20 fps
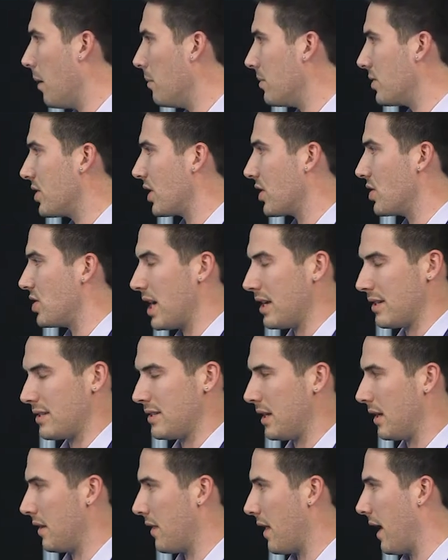
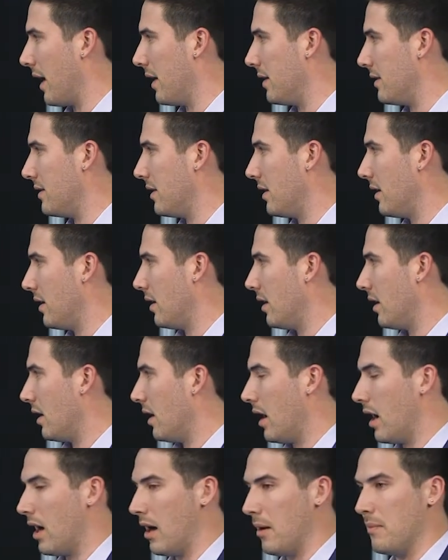suggesting that
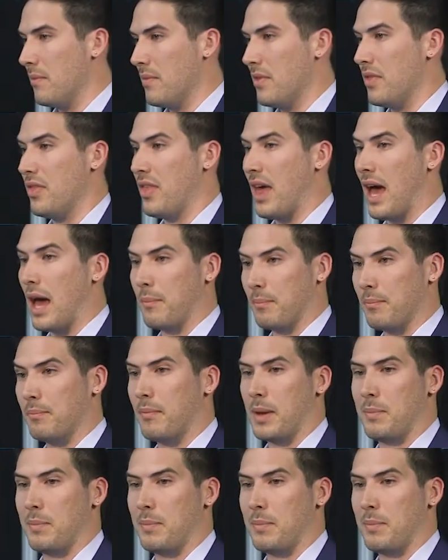that